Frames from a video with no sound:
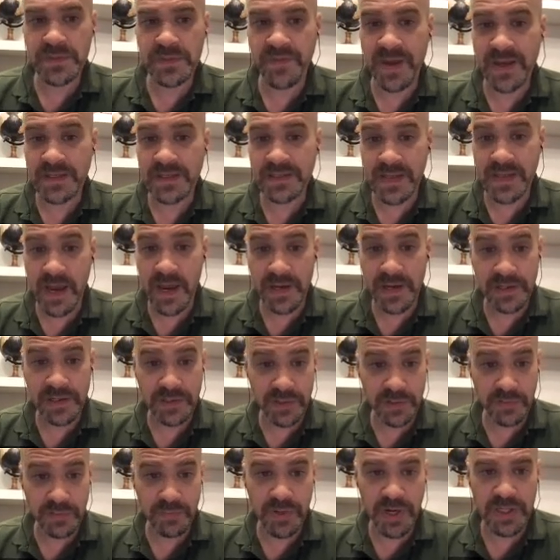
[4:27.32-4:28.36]
of anxiety and
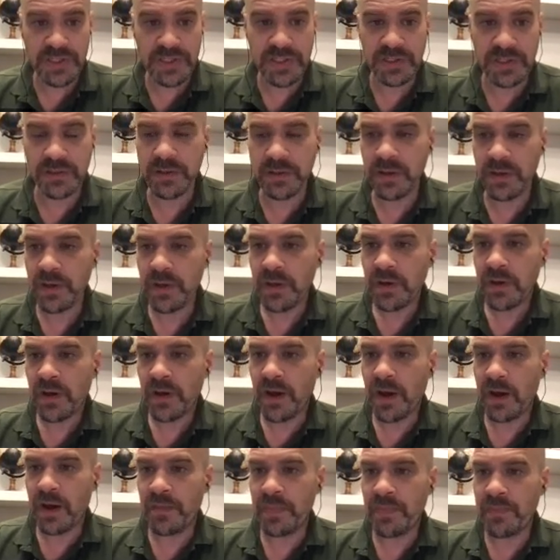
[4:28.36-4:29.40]
depression,
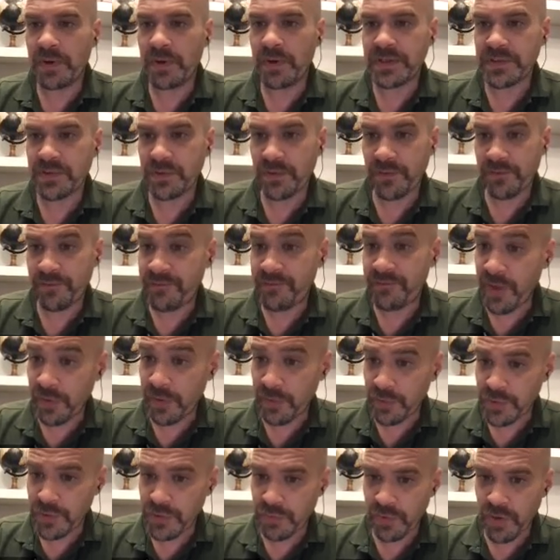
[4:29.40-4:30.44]
but sort of
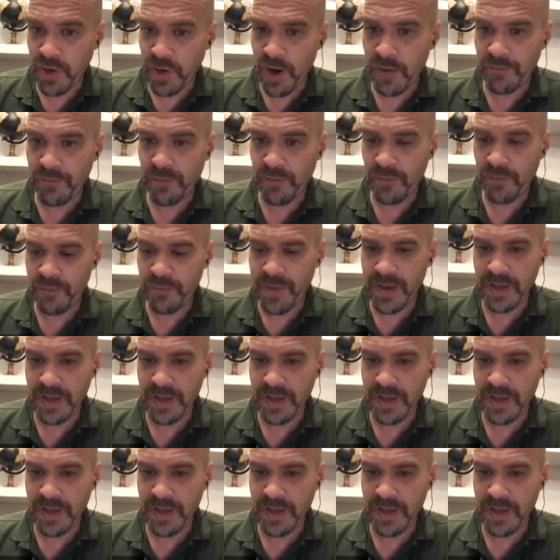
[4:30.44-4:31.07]
failure to recover from